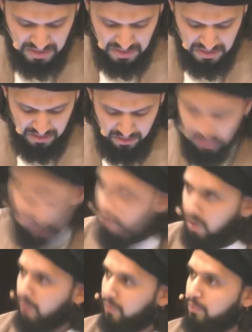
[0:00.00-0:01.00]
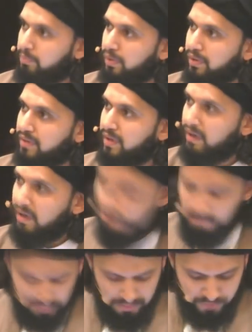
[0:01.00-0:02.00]
While they're putting that up,
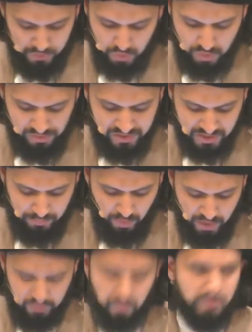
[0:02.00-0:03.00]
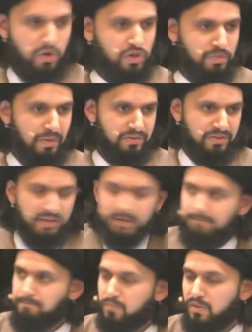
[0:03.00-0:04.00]
I'll just quickly summarize what we talked about today.
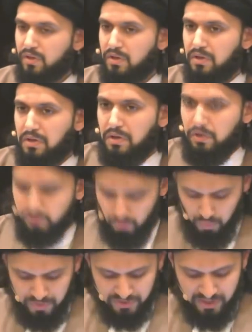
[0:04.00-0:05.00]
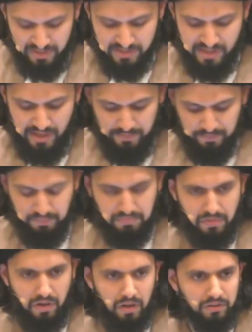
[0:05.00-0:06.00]
So what we said is that
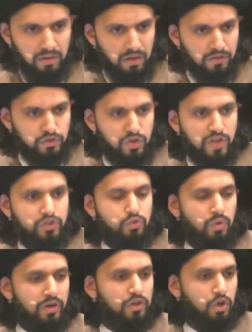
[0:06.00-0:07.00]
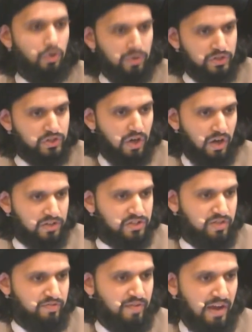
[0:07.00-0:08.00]
Allah tries to encourage us to
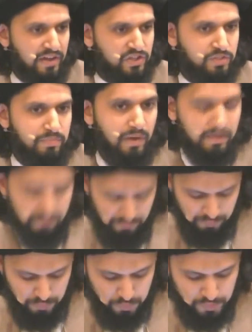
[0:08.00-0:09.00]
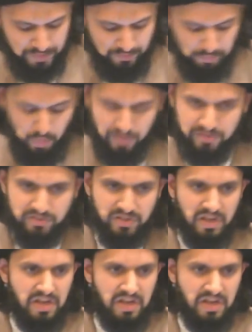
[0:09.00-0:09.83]
fast through 3 different points.